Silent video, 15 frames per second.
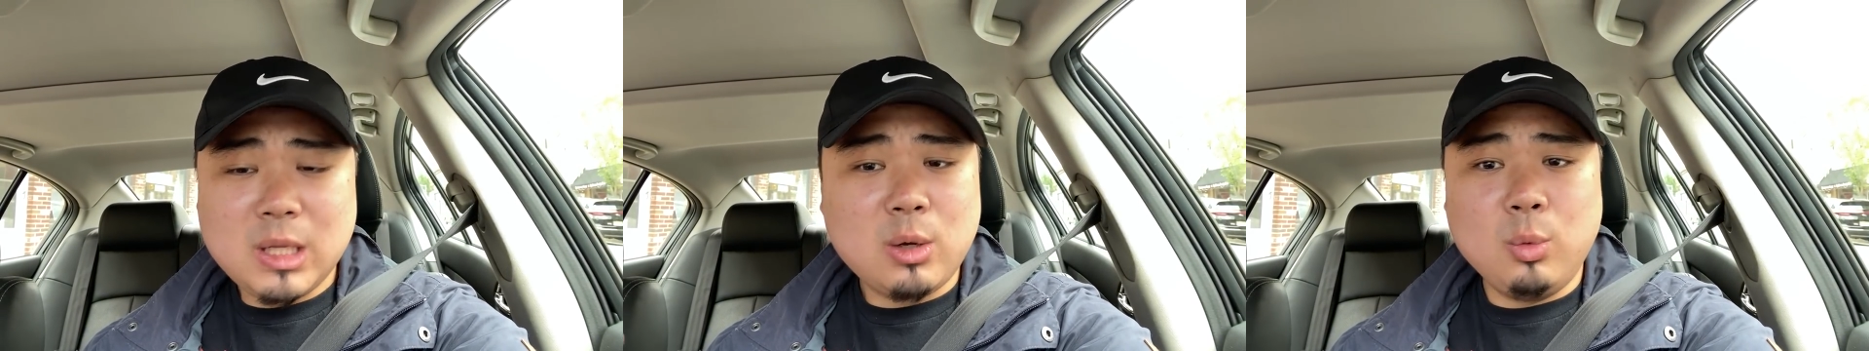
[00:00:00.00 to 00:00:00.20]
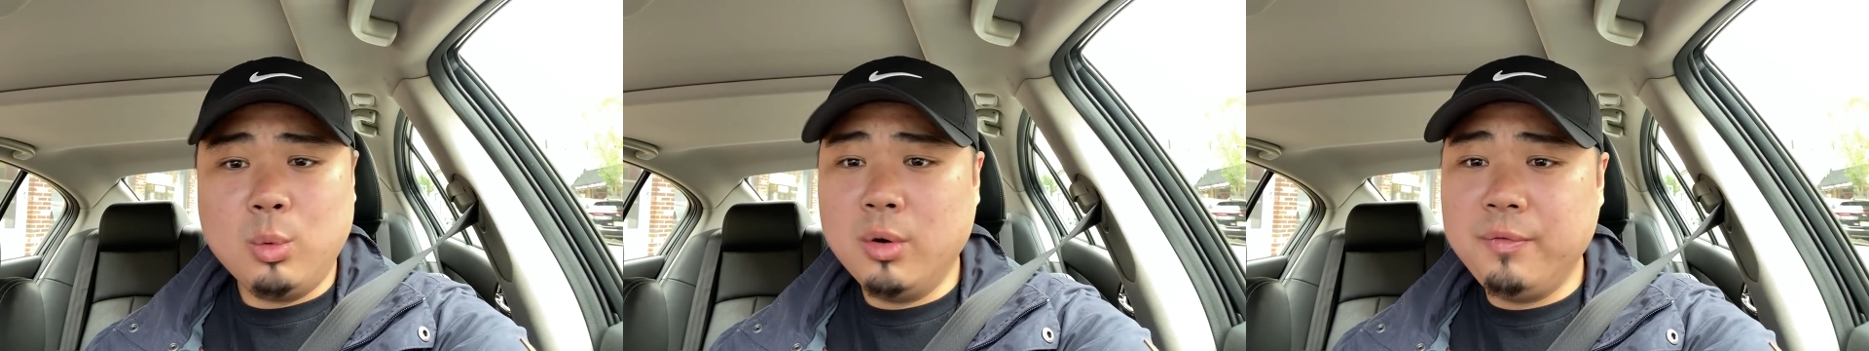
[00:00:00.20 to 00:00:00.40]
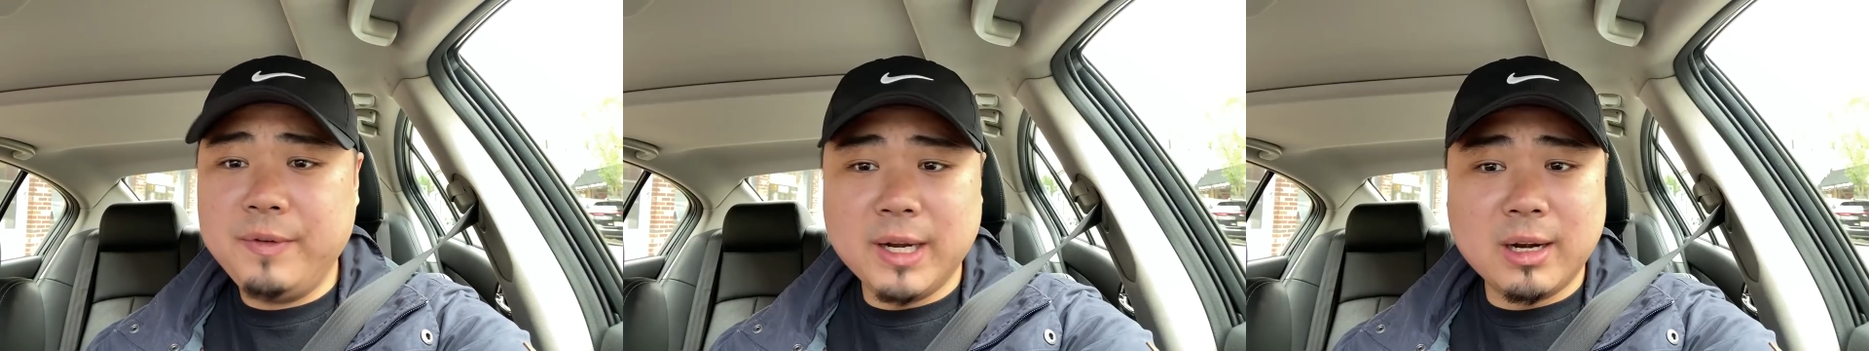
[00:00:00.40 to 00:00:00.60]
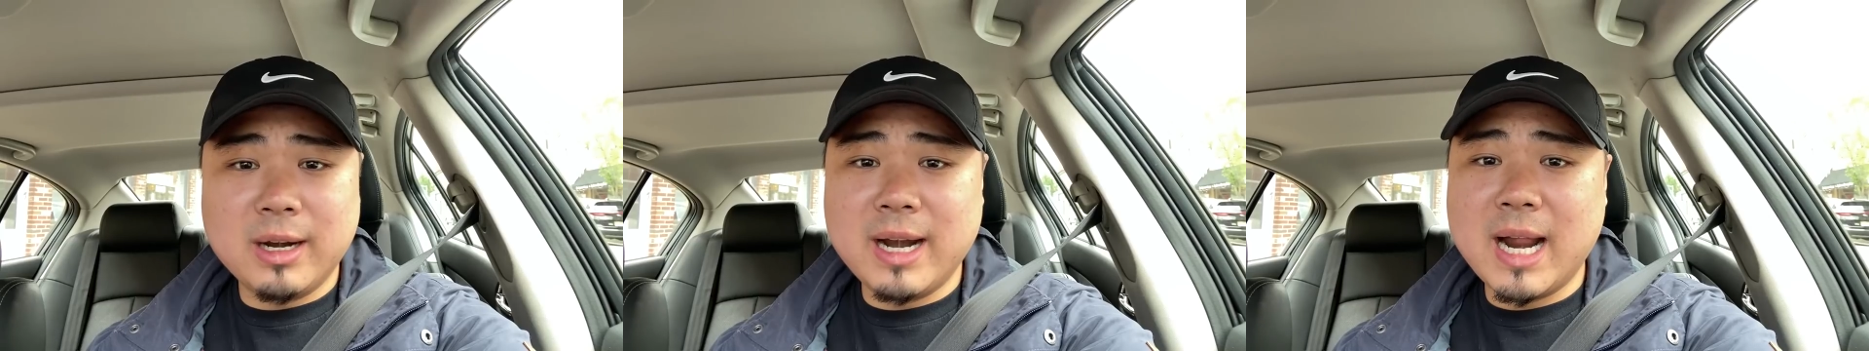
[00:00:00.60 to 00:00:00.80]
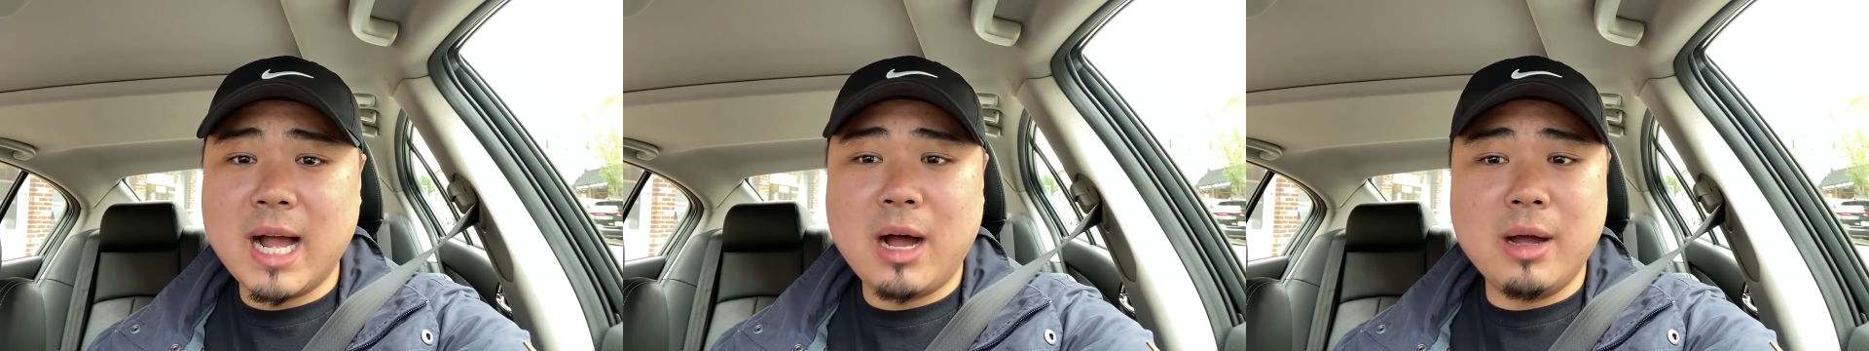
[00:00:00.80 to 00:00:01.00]
We'll figure
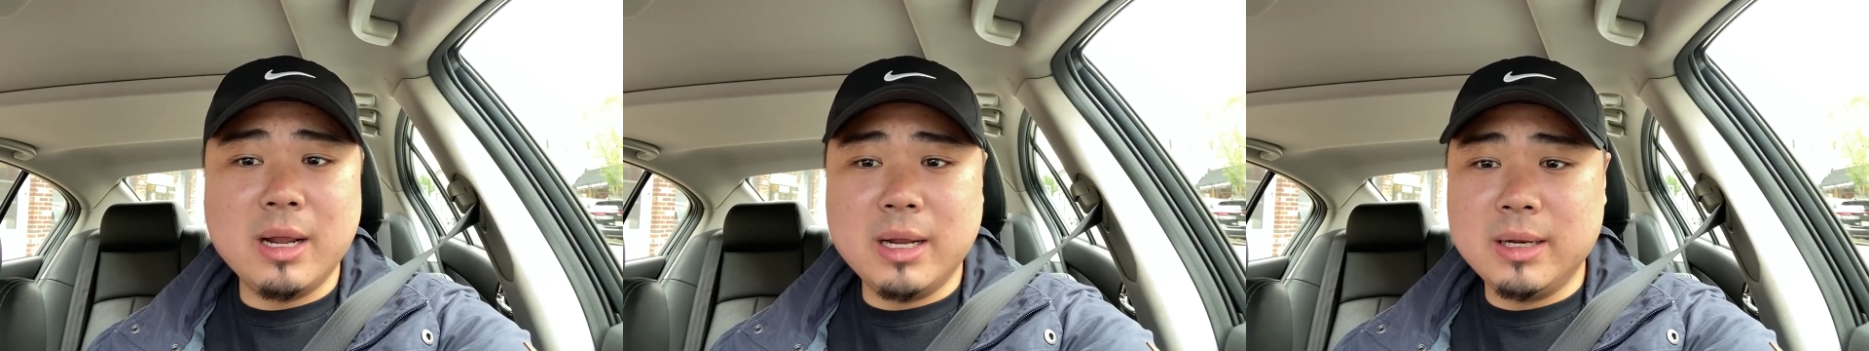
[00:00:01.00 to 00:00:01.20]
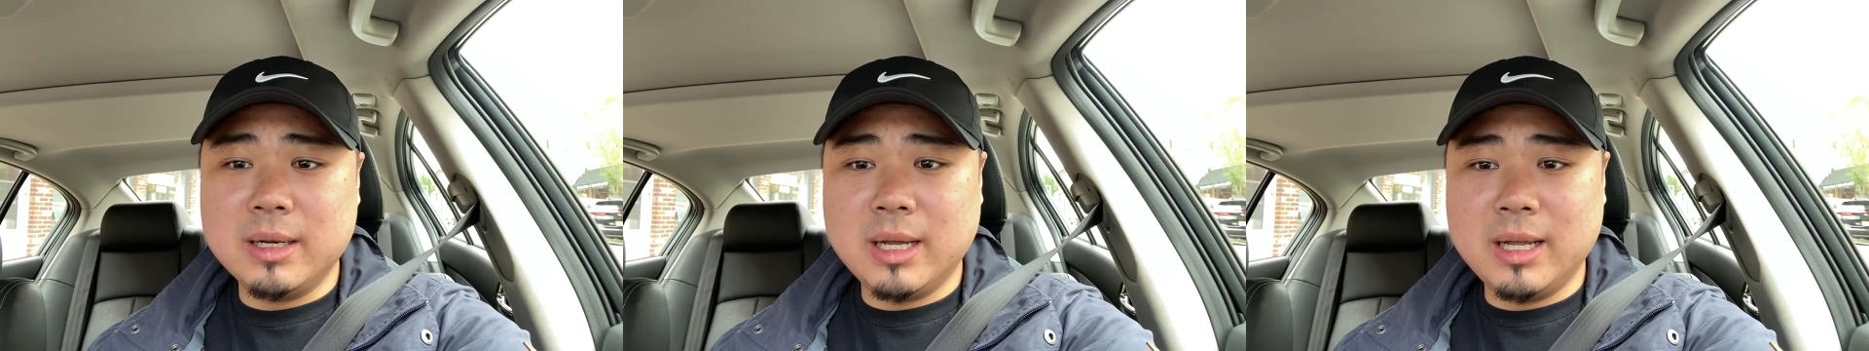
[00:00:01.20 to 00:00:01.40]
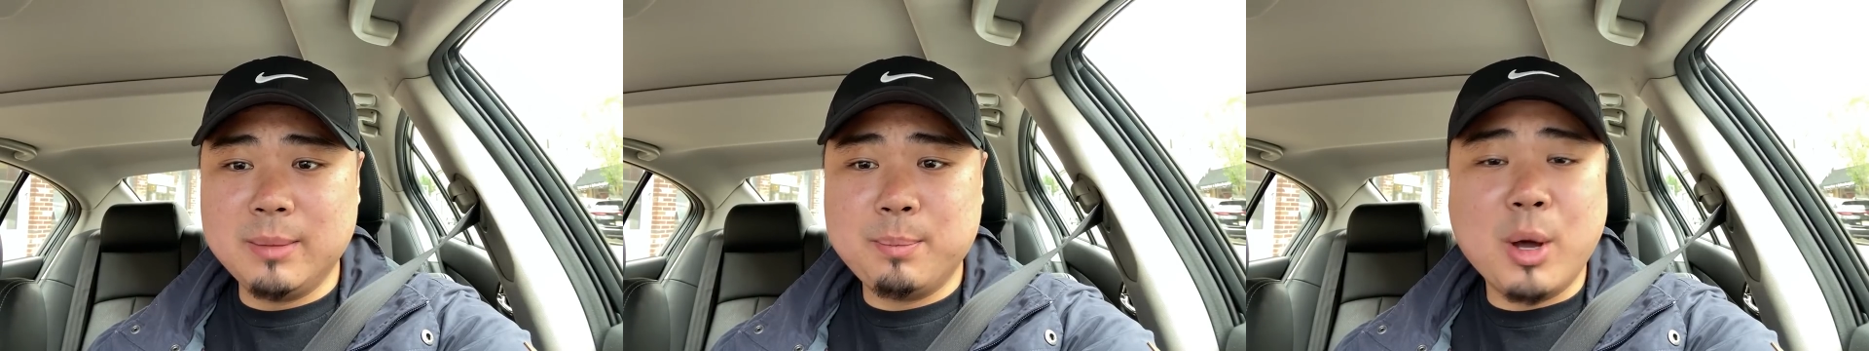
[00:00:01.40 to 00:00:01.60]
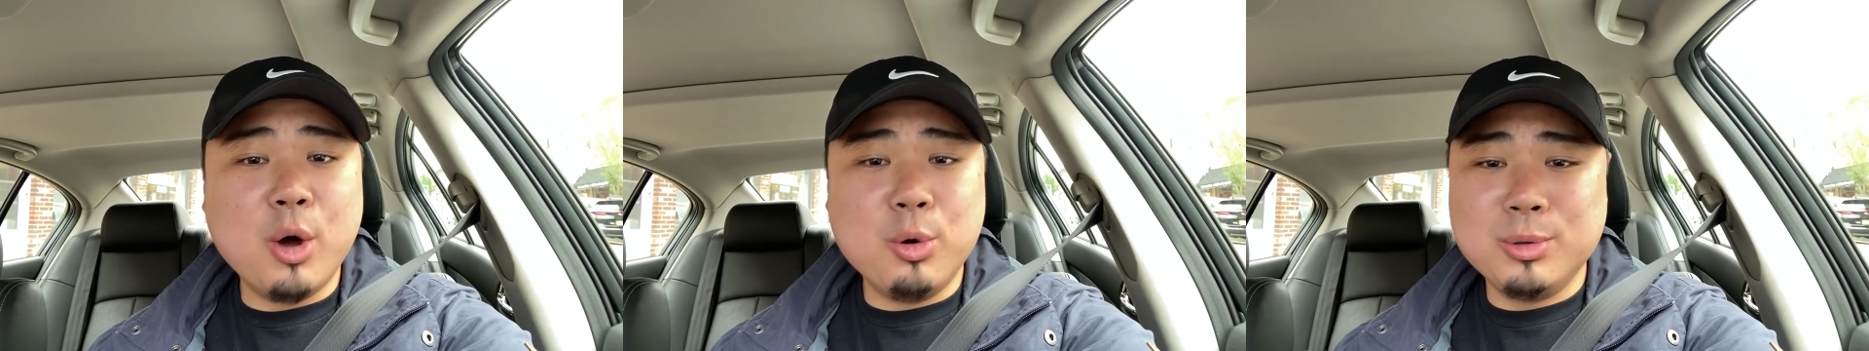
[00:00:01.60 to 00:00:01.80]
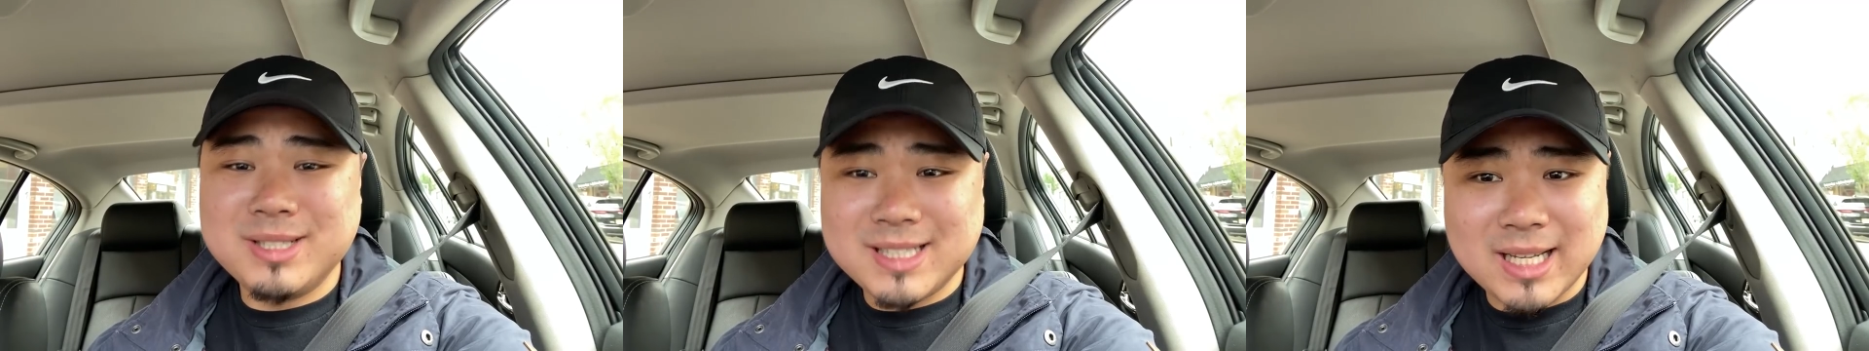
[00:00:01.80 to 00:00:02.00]
it out in, in
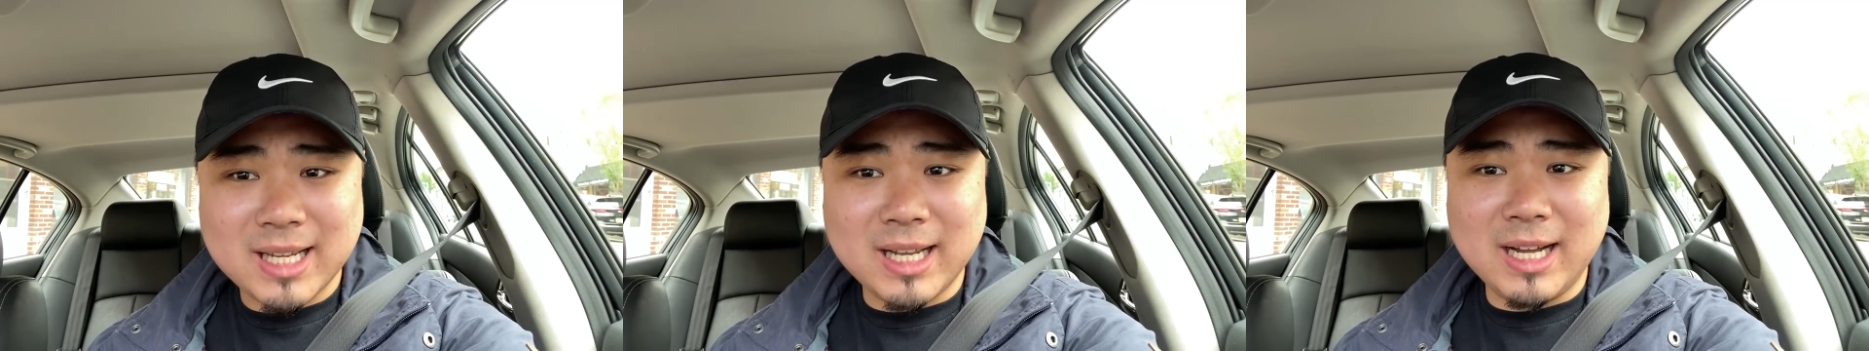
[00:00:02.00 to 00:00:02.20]
post,